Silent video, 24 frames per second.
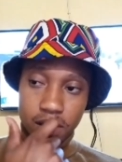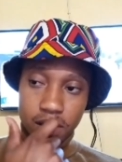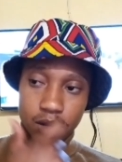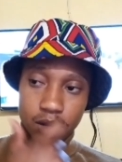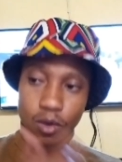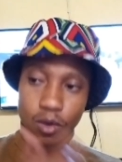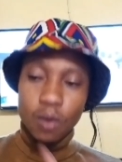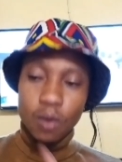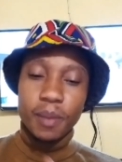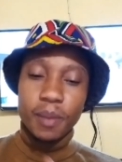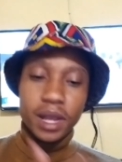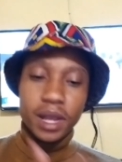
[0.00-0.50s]

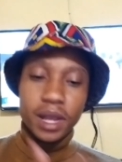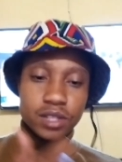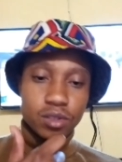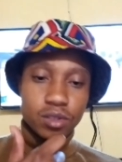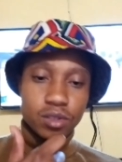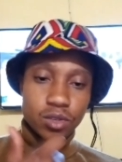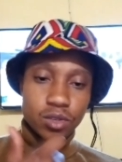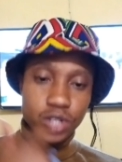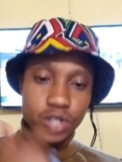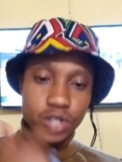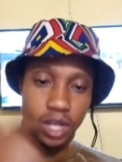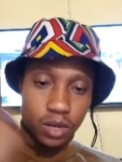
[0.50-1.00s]
Go back
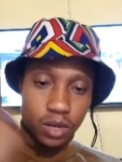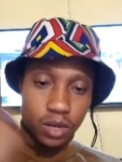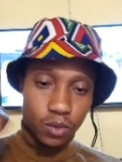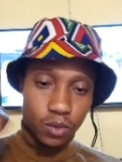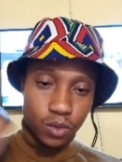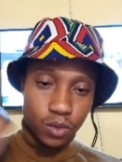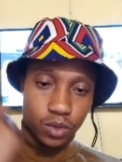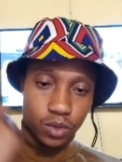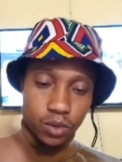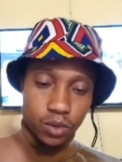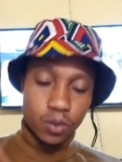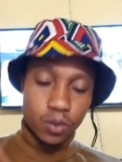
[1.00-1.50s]
to your
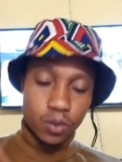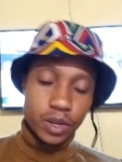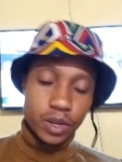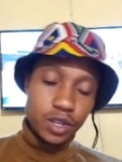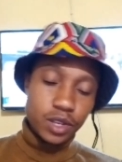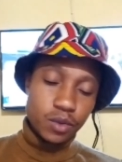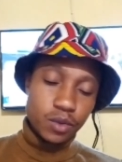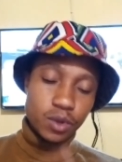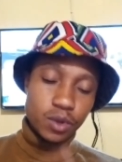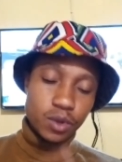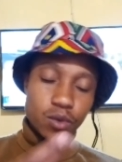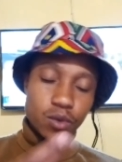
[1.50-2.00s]
childhood when
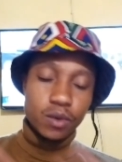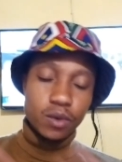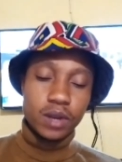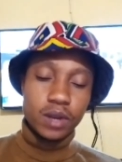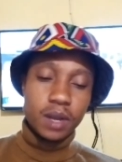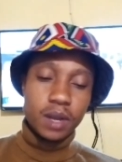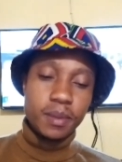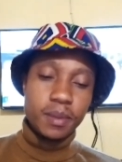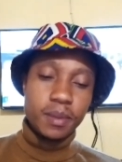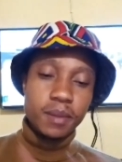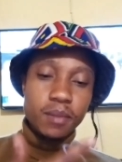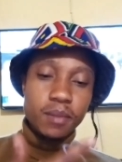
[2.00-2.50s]
you were growing
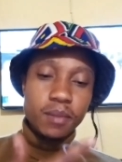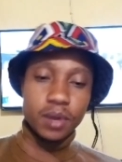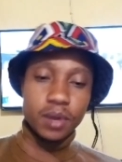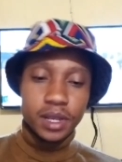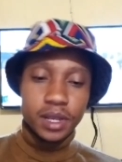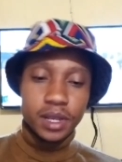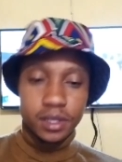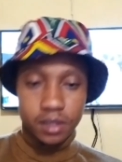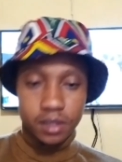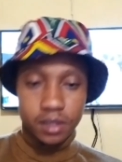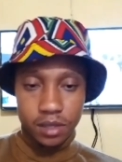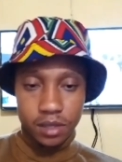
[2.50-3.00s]
up.
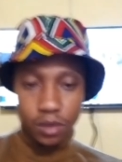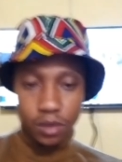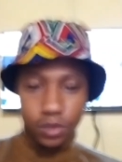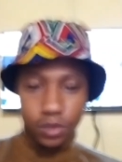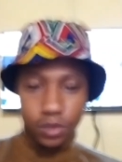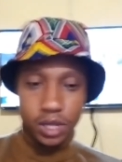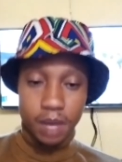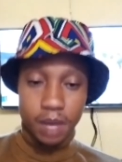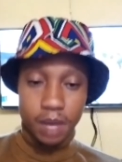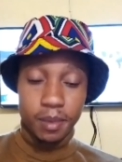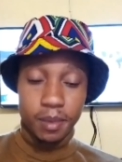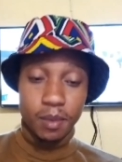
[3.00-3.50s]
Embrace
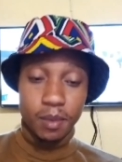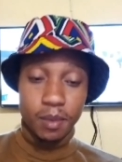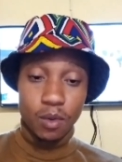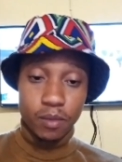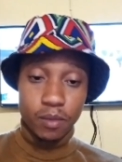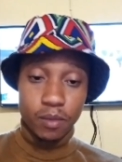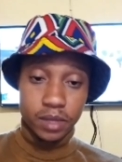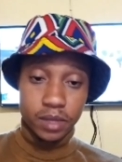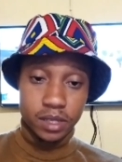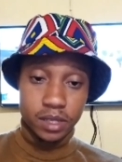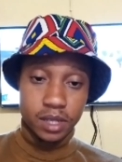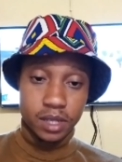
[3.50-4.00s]
those happy
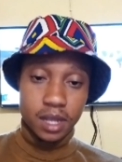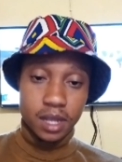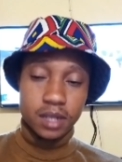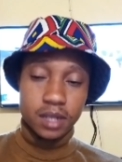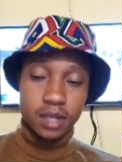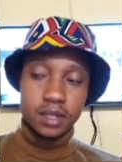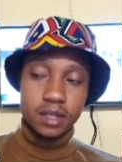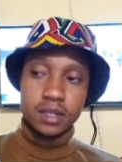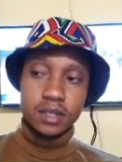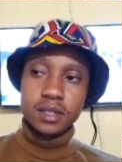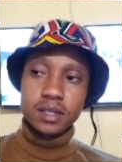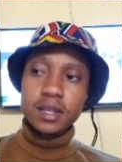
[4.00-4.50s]
moments
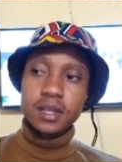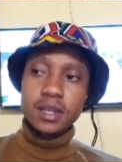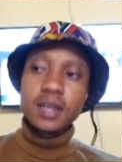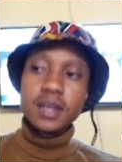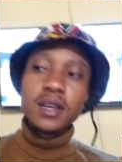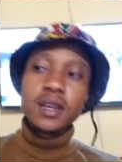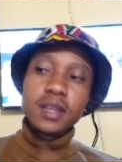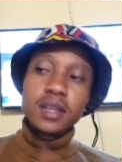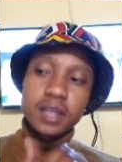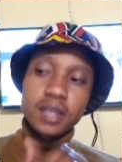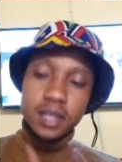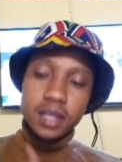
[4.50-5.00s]
and
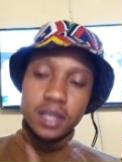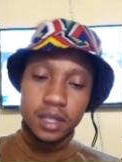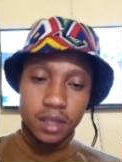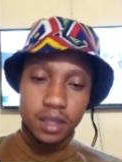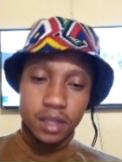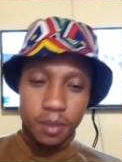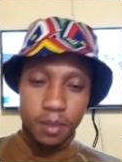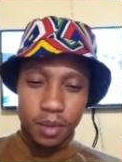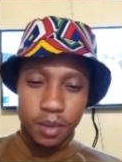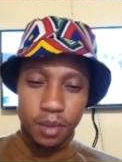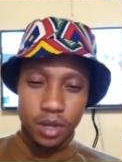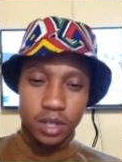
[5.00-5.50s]
heal
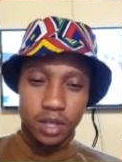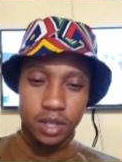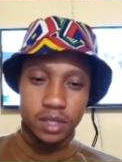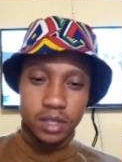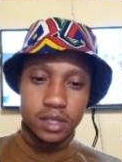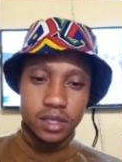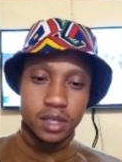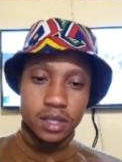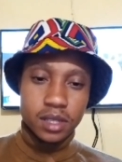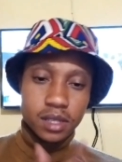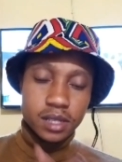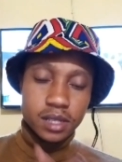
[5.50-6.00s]
the
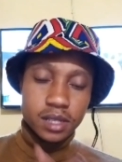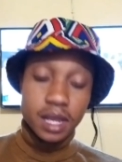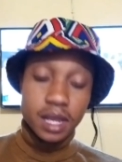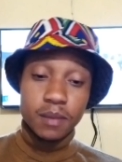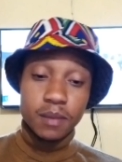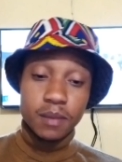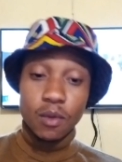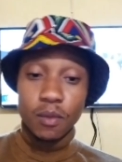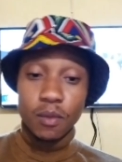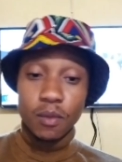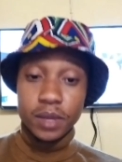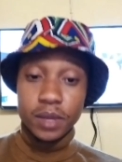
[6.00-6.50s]
burdens, the sad
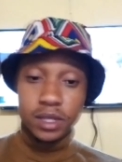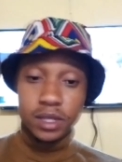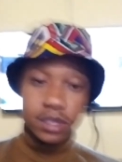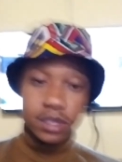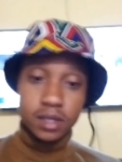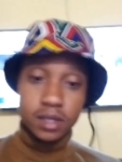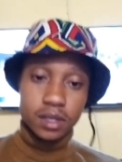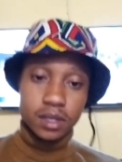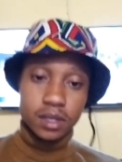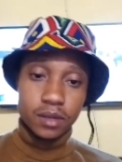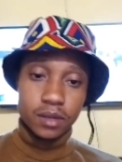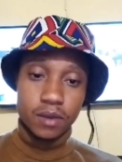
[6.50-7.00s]

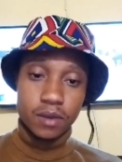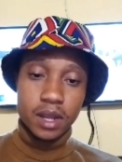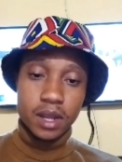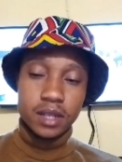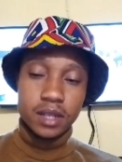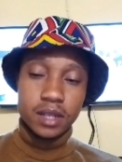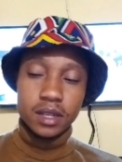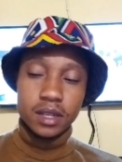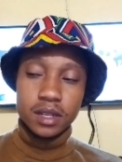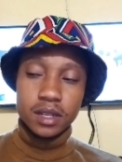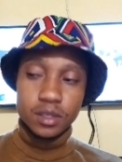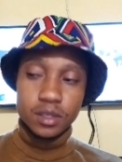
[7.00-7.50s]
moments,
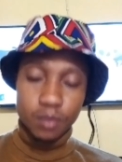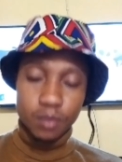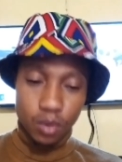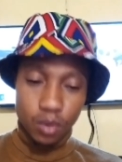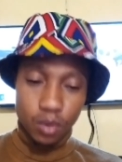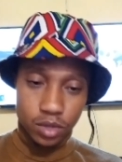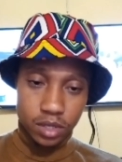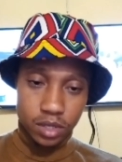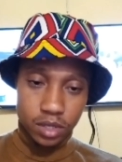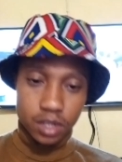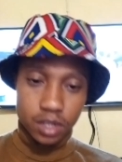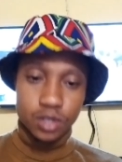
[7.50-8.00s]
right? It is
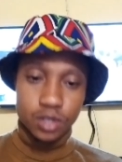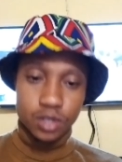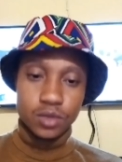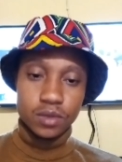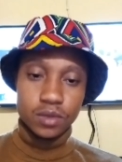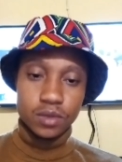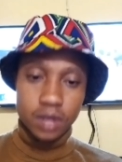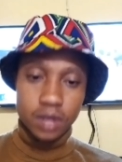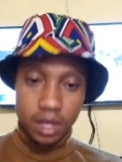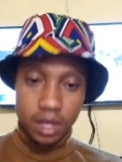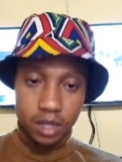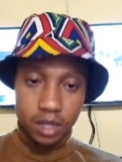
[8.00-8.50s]
important that you
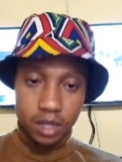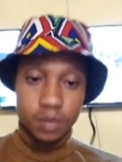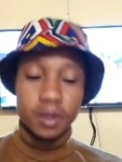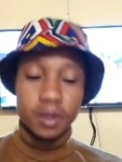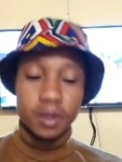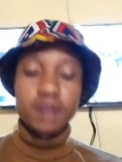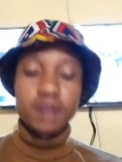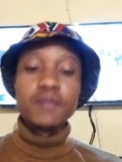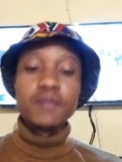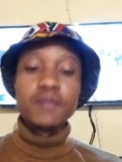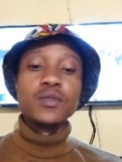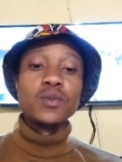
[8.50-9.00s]
do that. It's
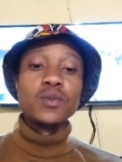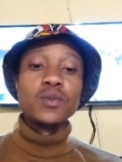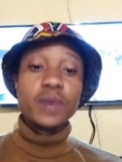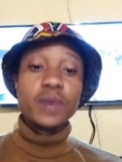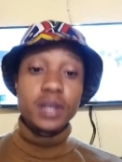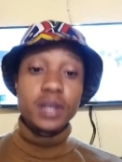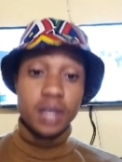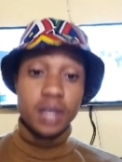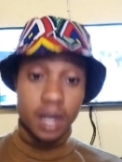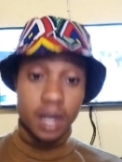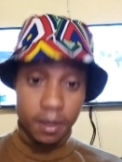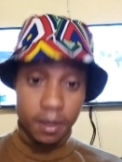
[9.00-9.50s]
part of you
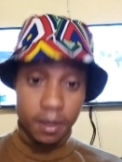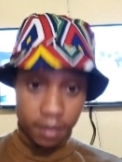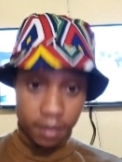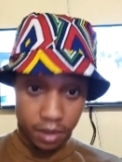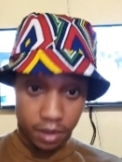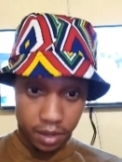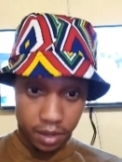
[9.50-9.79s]
waking up,